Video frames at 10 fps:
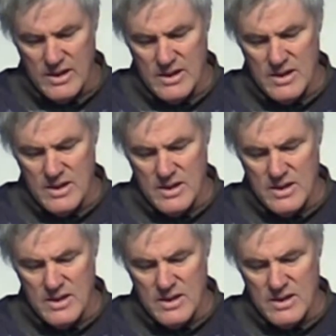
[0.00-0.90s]

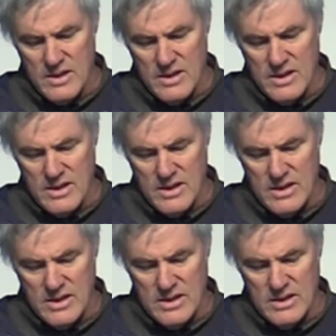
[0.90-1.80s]

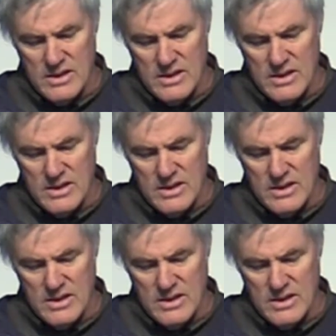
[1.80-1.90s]
[no speech]